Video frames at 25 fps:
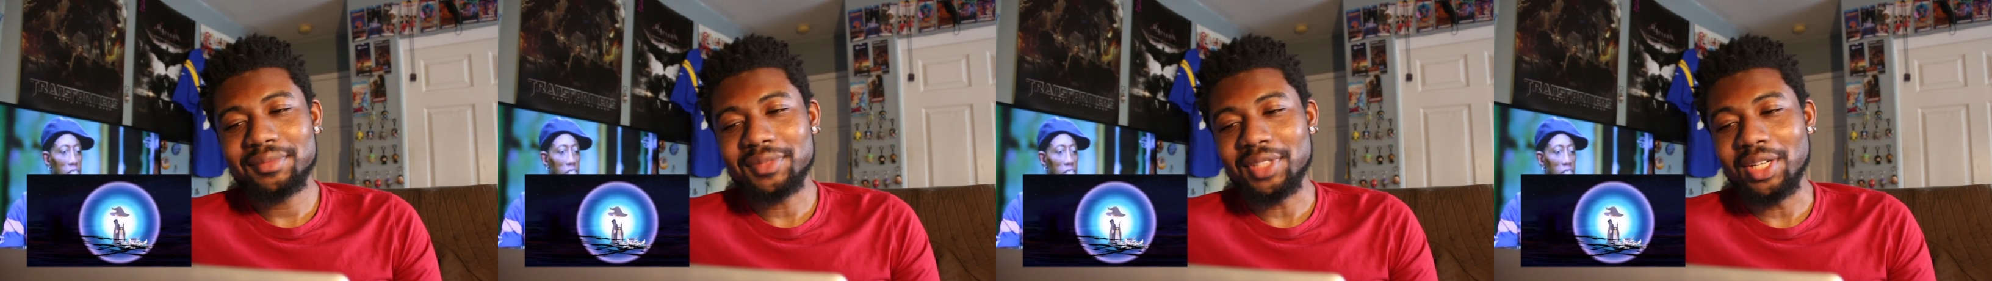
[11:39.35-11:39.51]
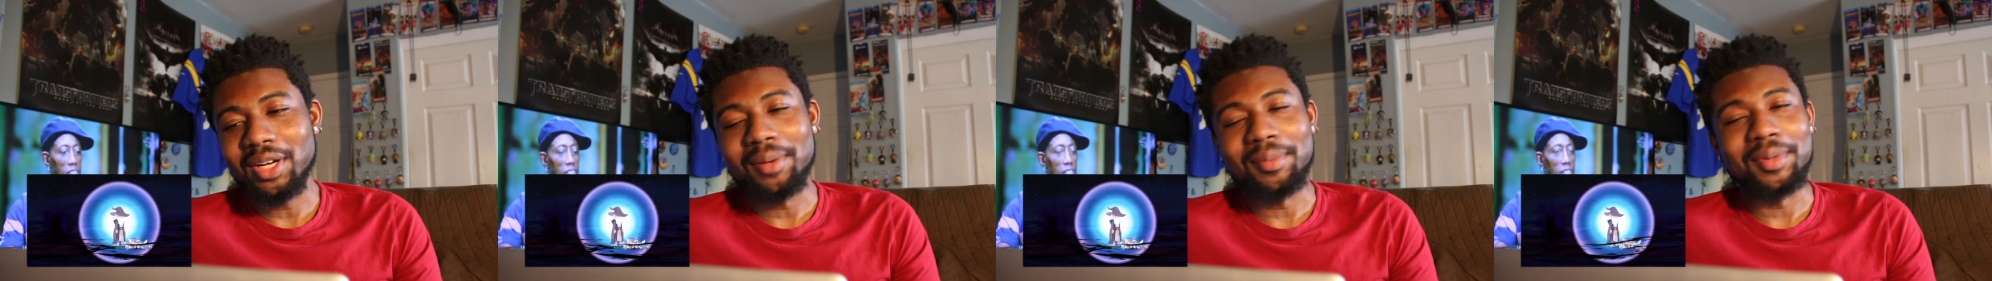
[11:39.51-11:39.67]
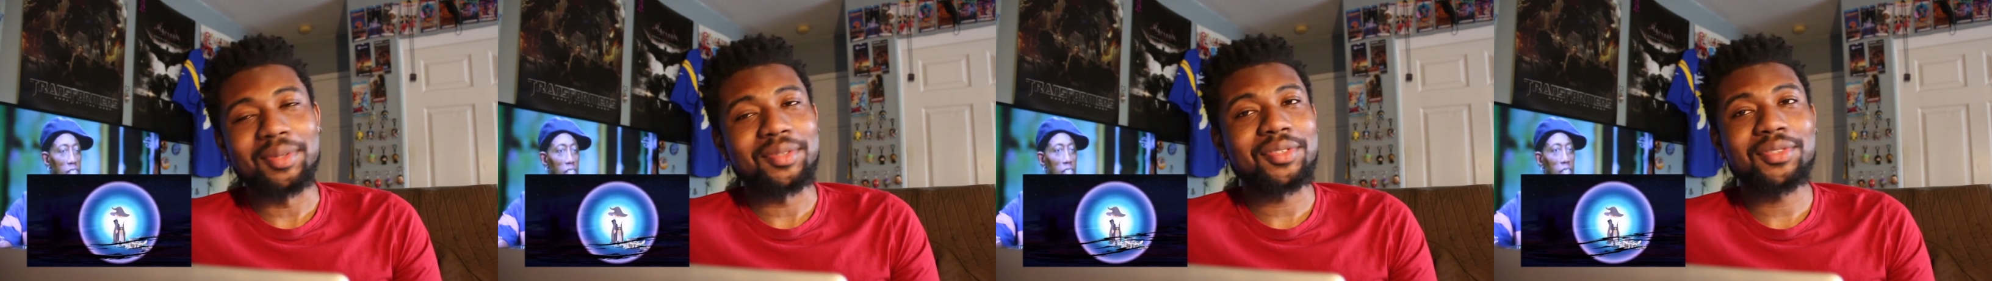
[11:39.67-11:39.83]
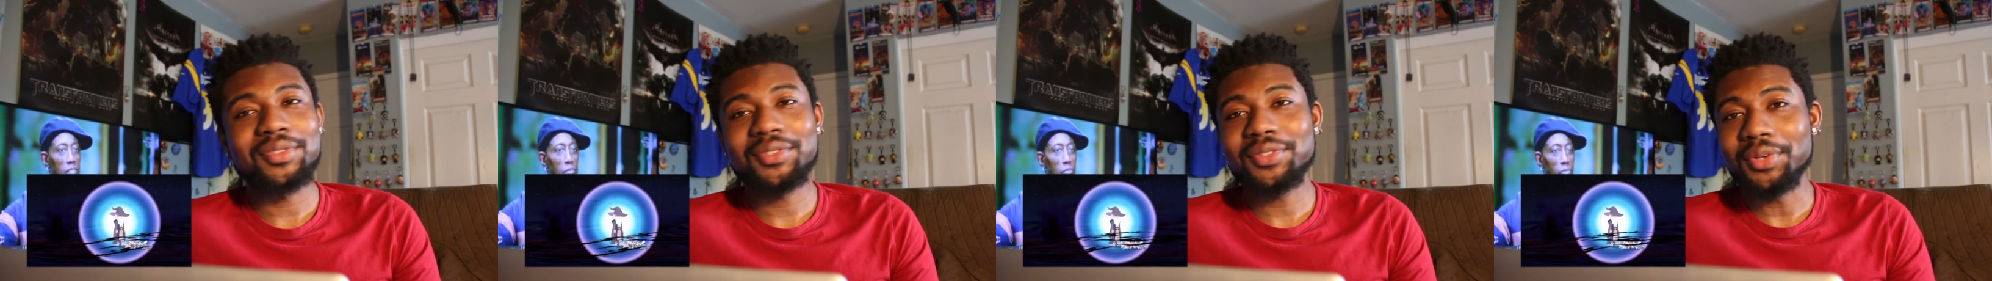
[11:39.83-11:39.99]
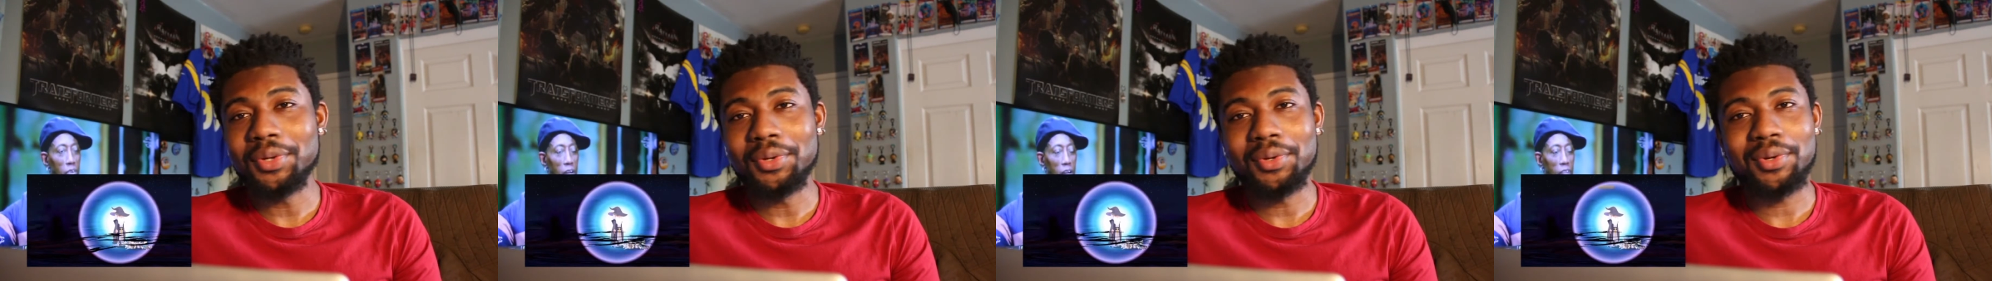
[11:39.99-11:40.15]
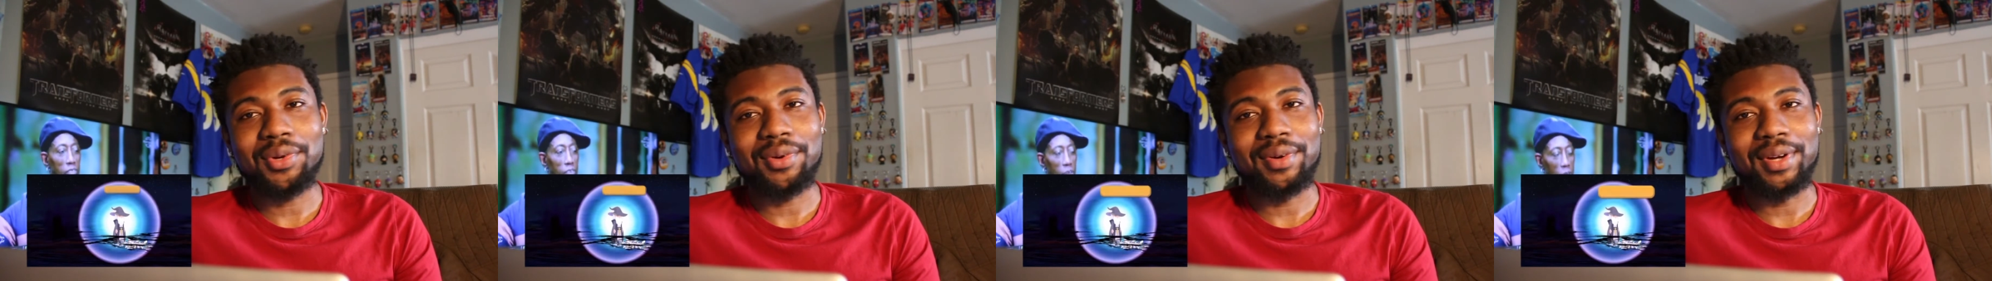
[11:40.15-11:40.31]
almost
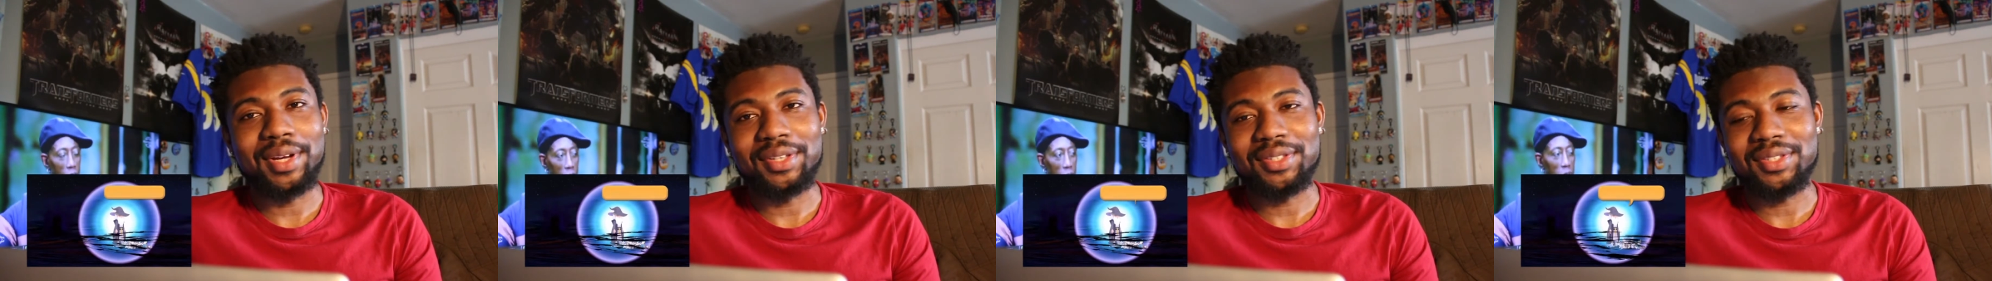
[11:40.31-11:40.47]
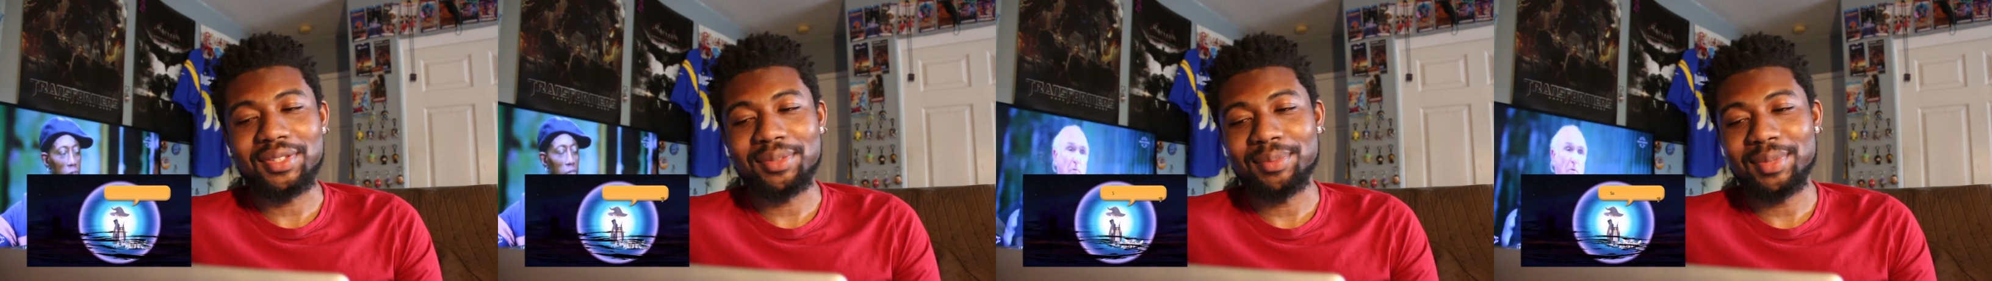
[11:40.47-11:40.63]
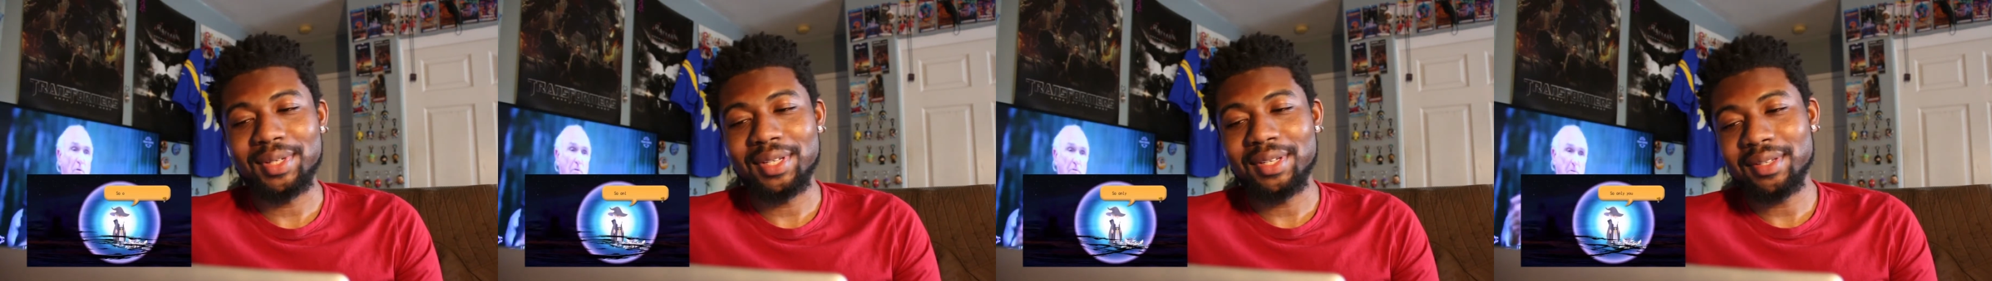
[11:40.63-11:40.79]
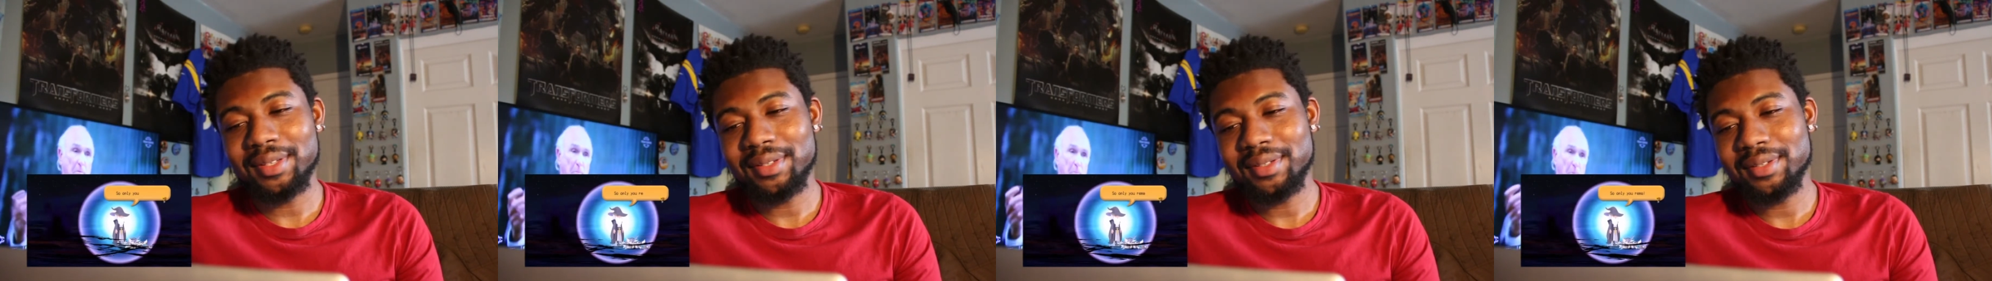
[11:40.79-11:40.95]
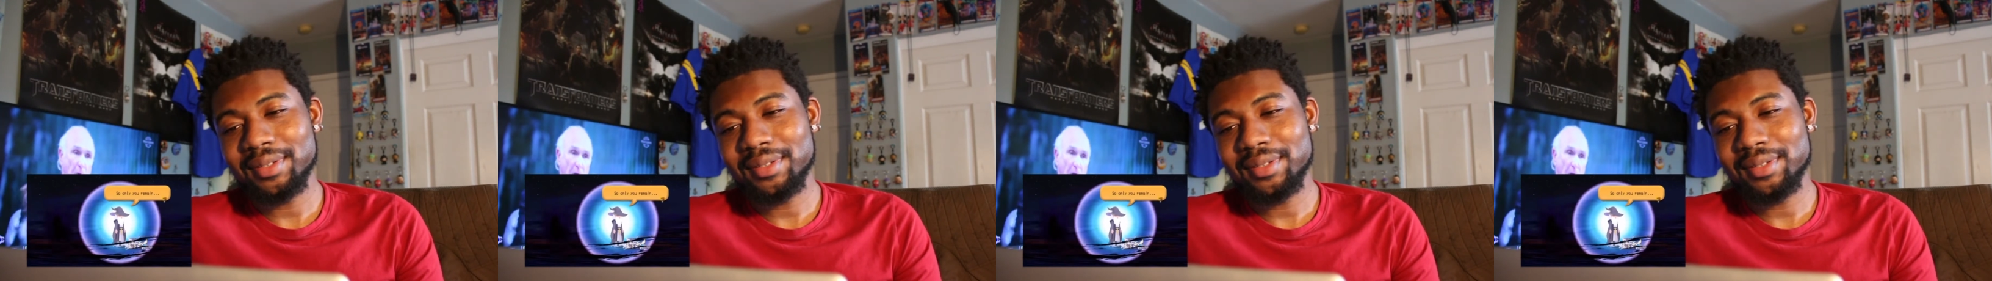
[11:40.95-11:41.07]
too crazy, man.